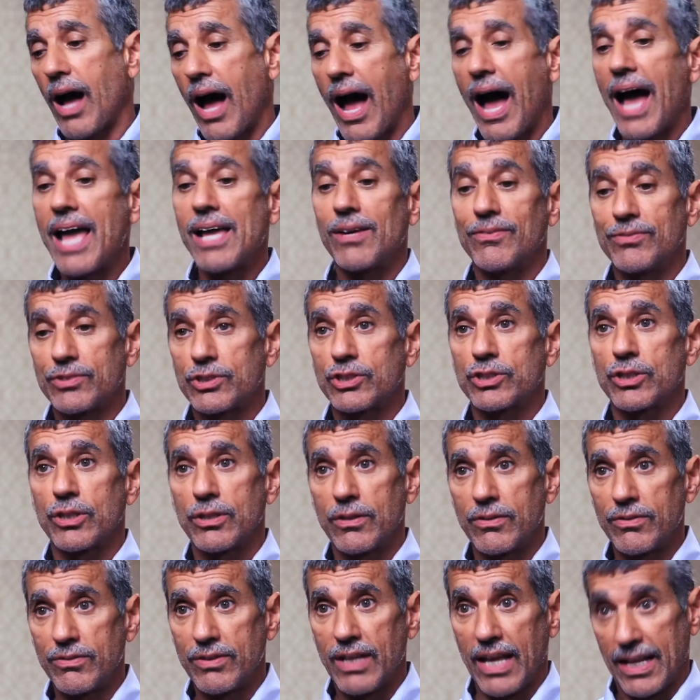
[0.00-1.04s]
I have
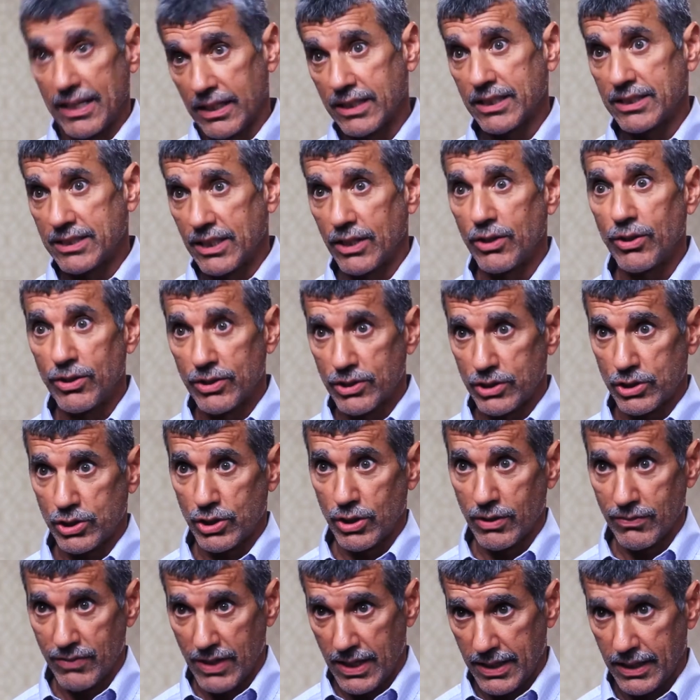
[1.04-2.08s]
served and continue to
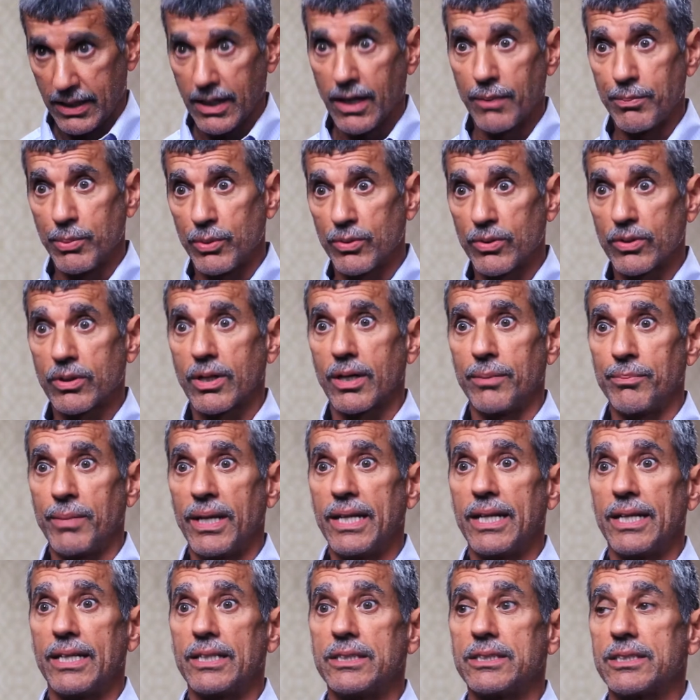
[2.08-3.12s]
serve on a couple
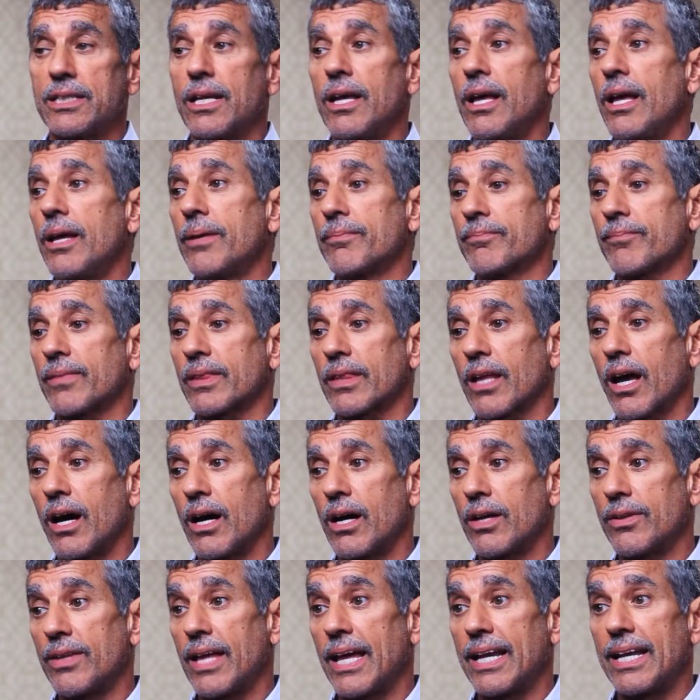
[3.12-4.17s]
committees
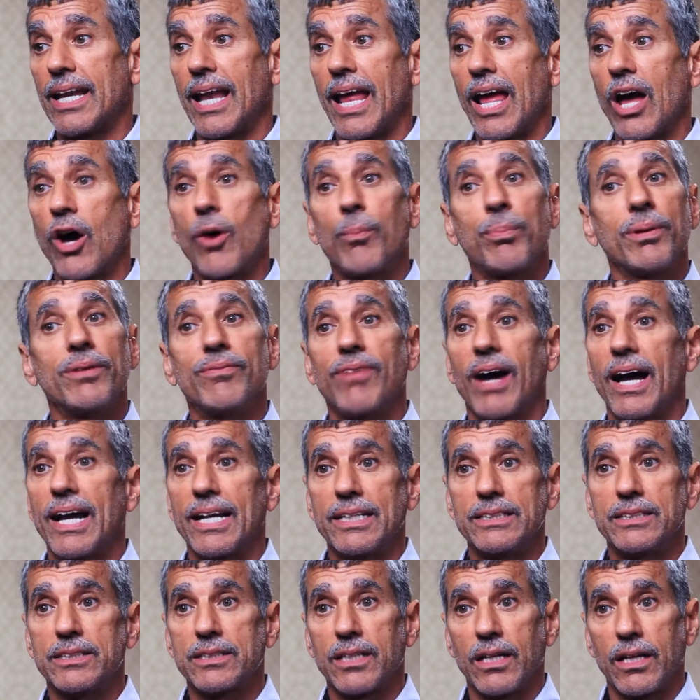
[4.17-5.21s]
uh, that help
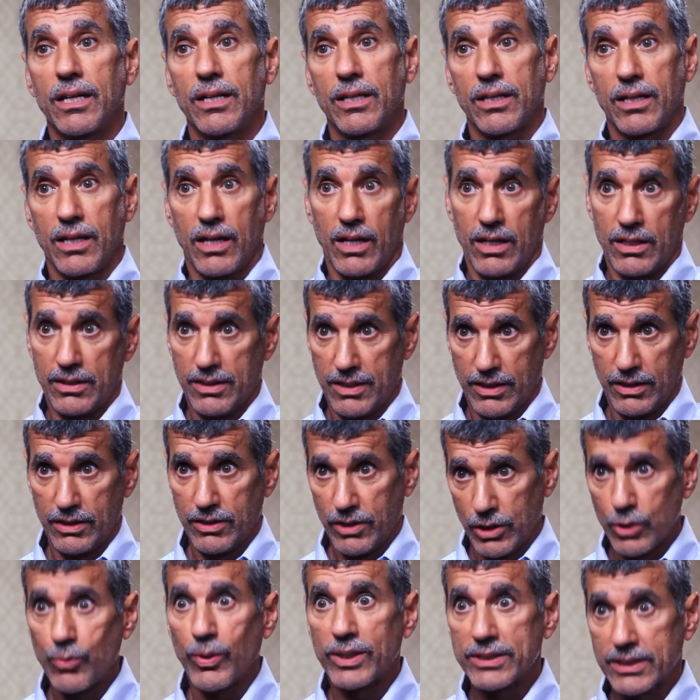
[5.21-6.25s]
advise the
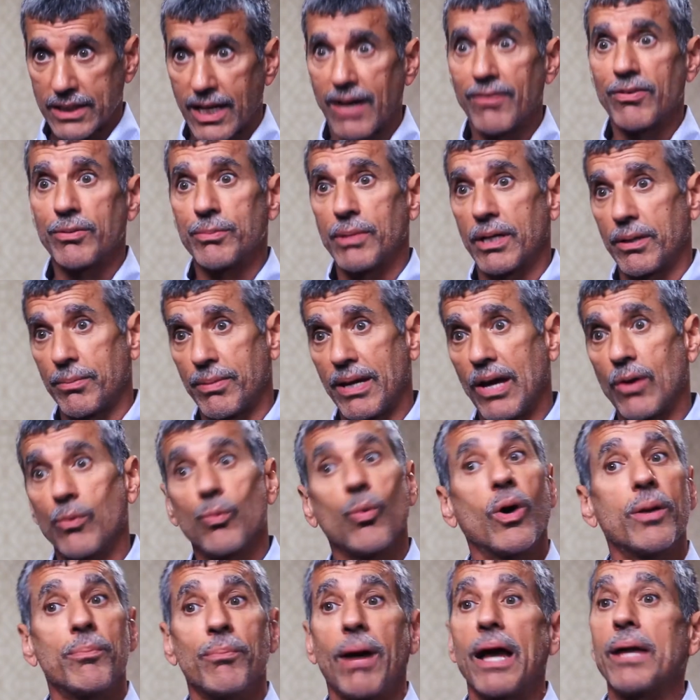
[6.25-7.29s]
U S government about
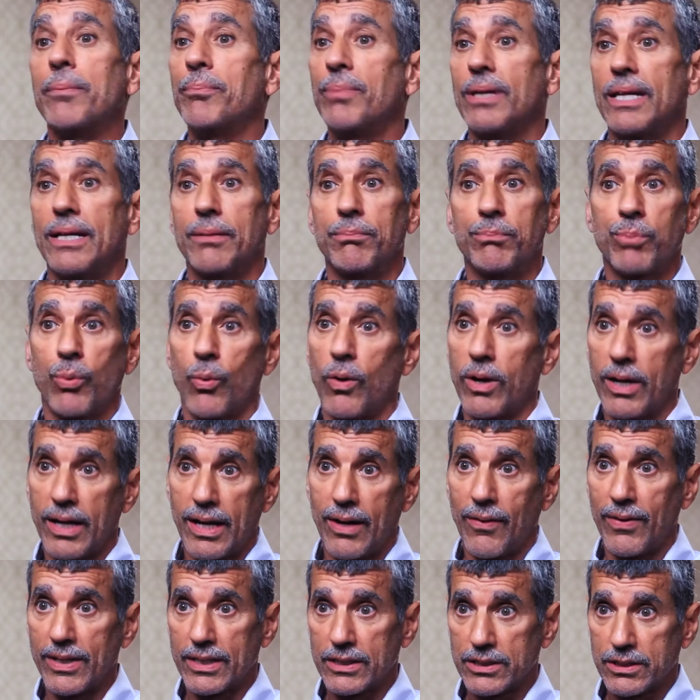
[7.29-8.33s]
what might be important
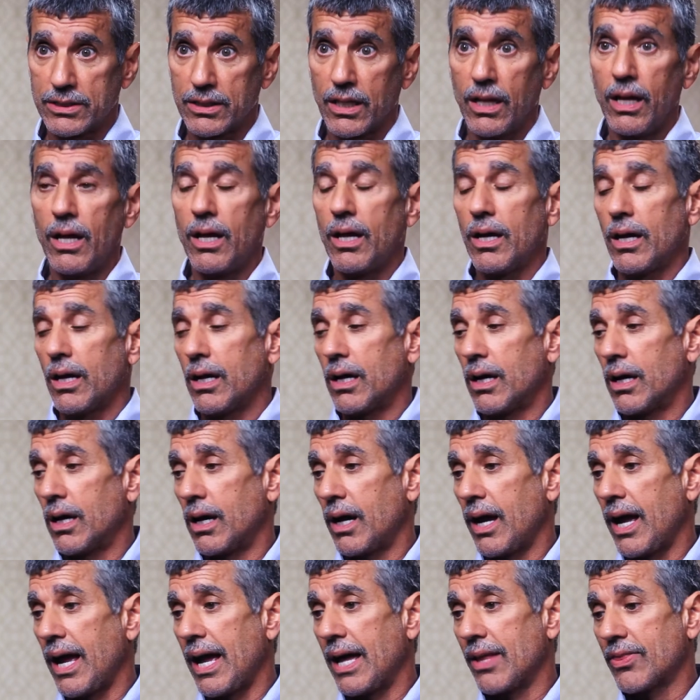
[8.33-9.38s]
areas.
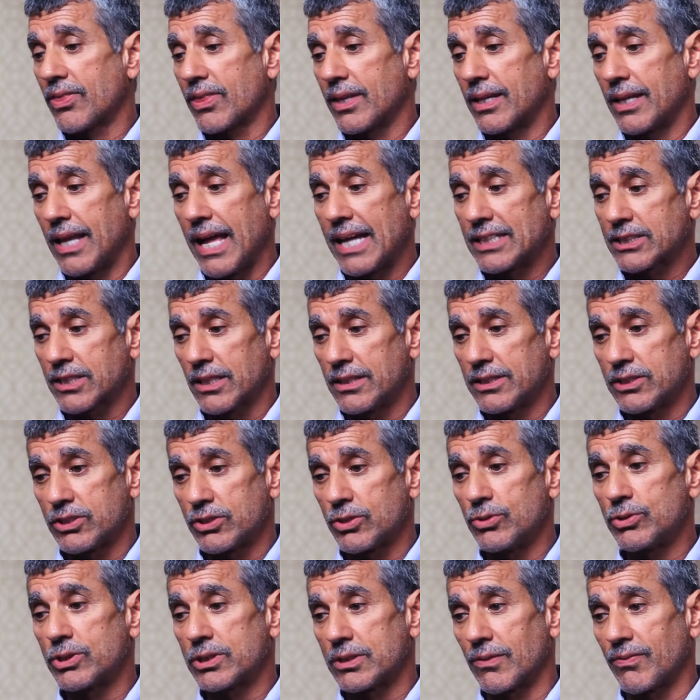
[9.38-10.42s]
Uh, at the National
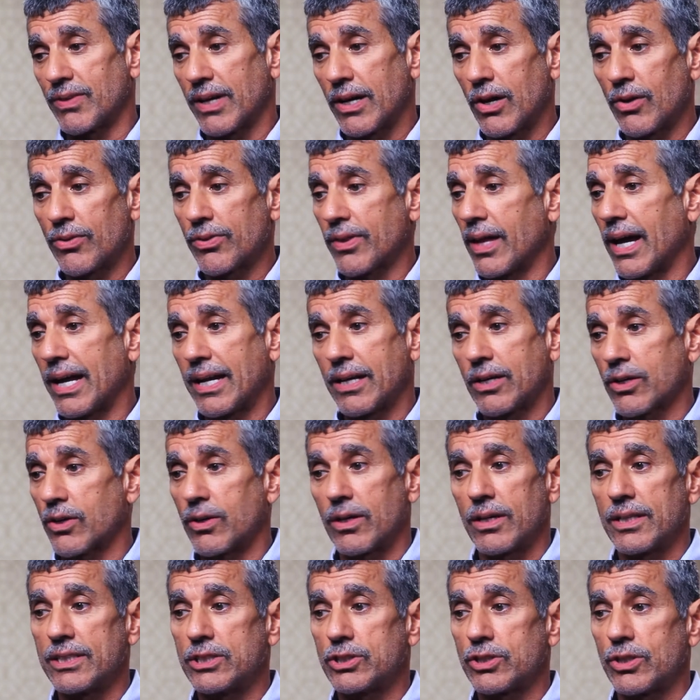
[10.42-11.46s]
Institutes of Health, I
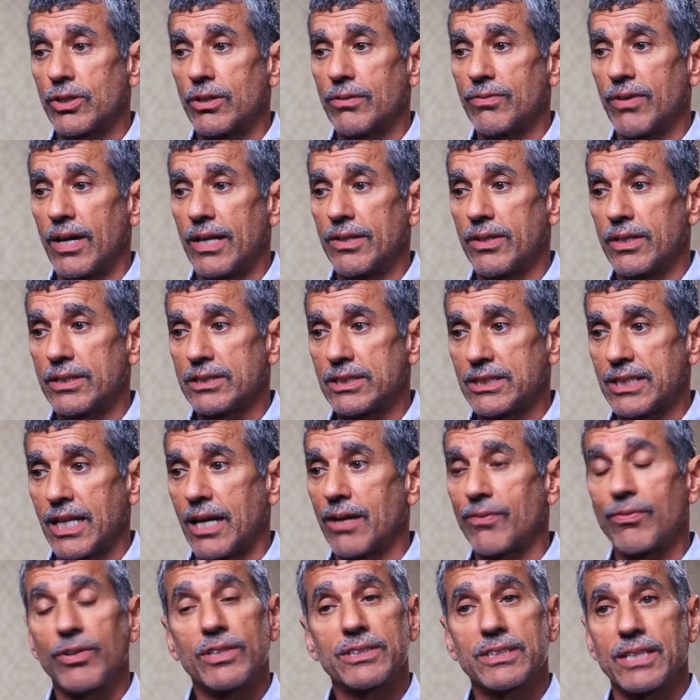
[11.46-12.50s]
currently serve on the
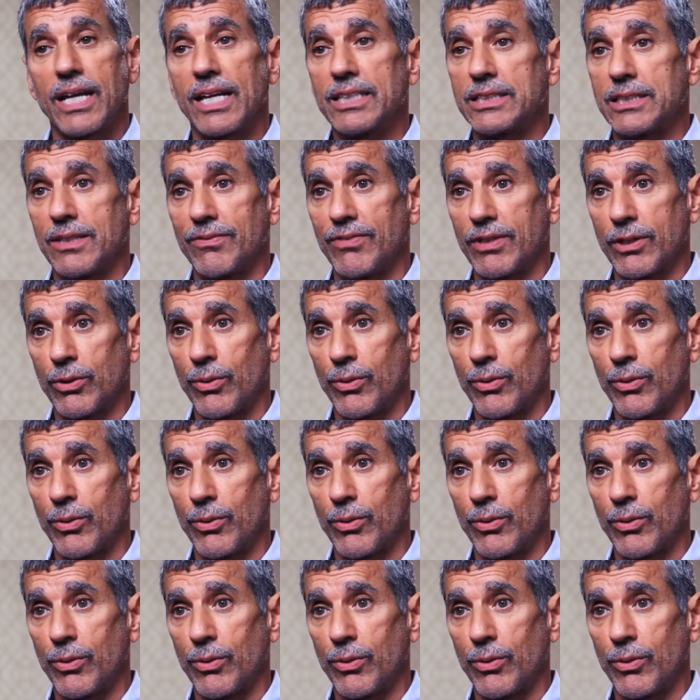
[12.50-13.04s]
Center for Scientific